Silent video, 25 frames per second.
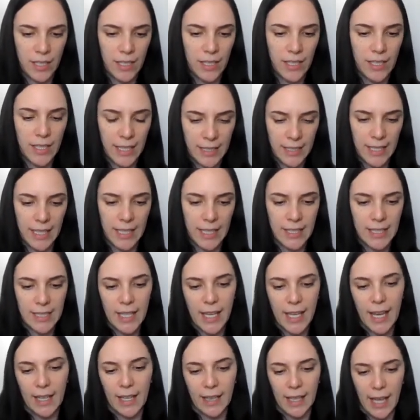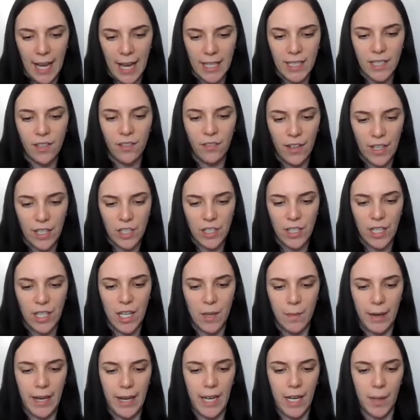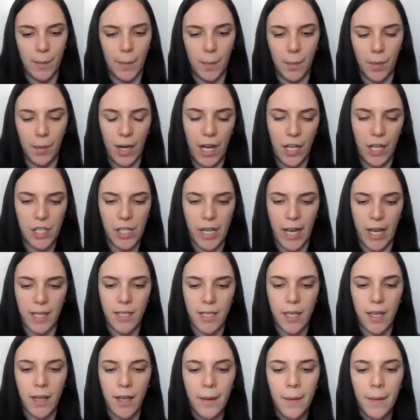since it's the last fish in my animal project.